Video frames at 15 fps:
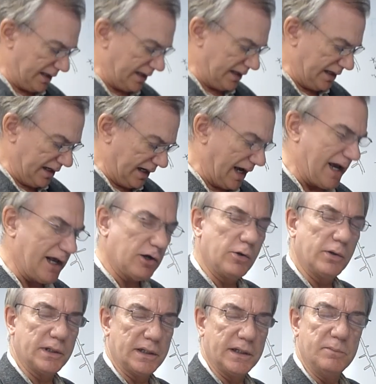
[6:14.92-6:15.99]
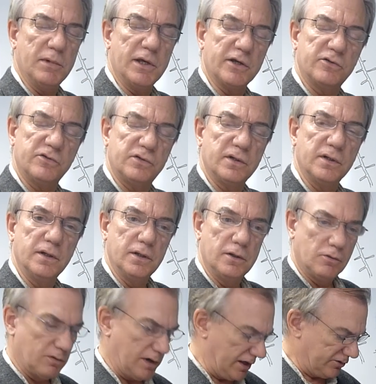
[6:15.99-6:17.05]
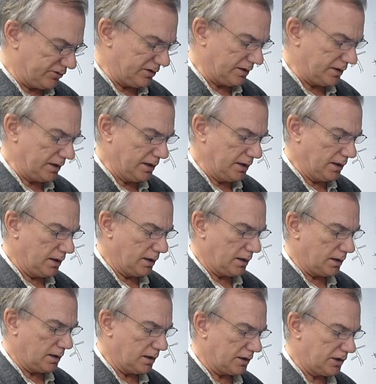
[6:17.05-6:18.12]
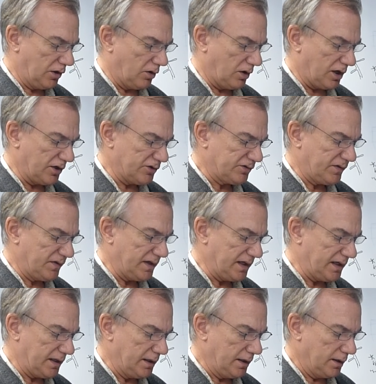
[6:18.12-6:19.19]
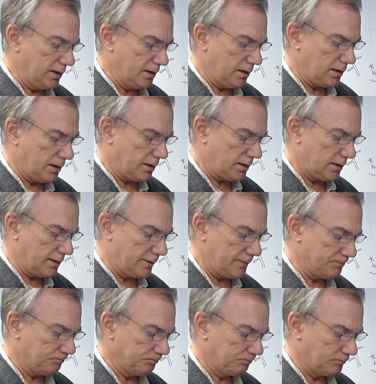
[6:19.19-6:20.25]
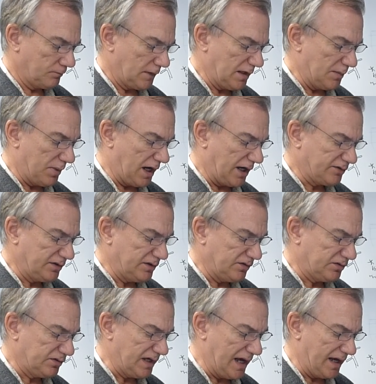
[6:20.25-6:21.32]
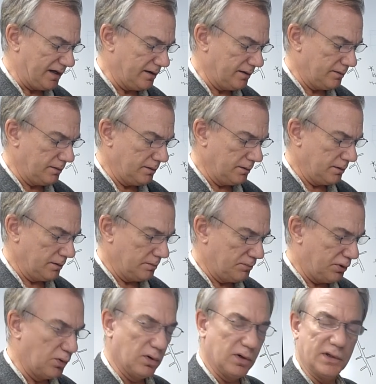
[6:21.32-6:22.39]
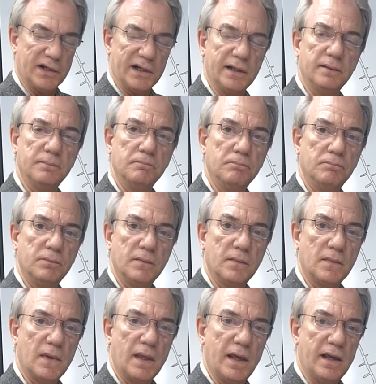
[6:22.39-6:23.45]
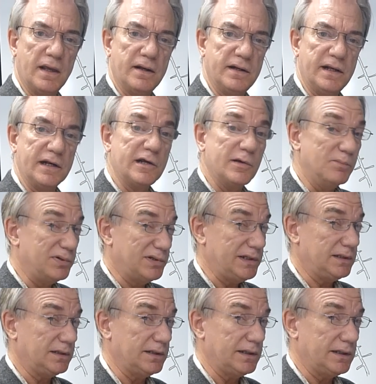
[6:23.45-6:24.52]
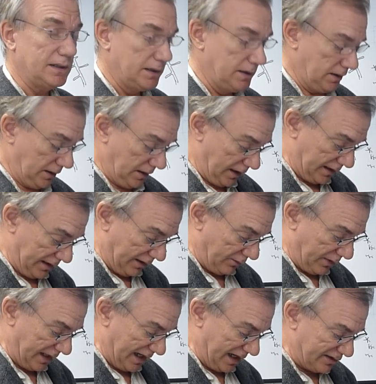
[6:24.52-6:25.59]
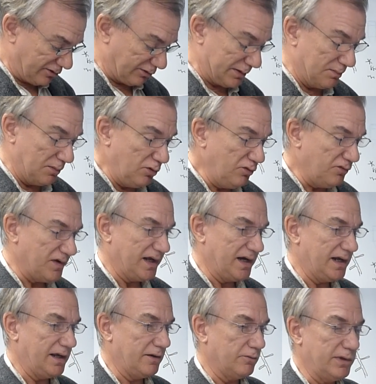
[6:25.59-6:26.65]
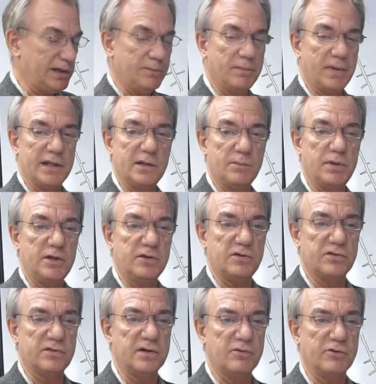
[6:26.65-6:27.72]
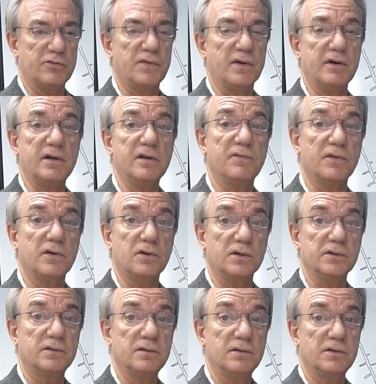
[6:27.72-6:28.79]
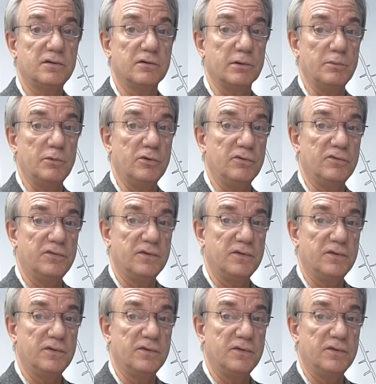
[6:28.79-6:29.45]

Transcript: inadequately mixed resin uh, caused the, um, the epoxy to set poorly and incompletely, and then we had to remove it and re-embed the pieces, and it was very difficult to remove.